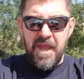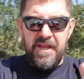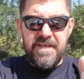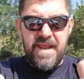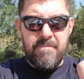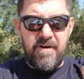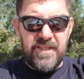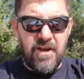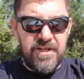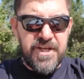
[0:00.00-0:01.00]
In the name of
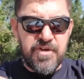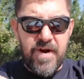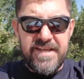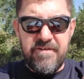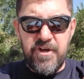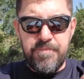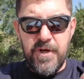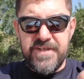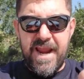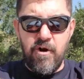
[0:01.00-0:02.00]
the Lord Jesus Christ, if we
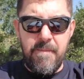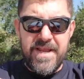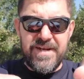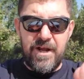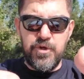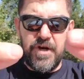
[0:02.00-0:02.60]
pierce, I command you now to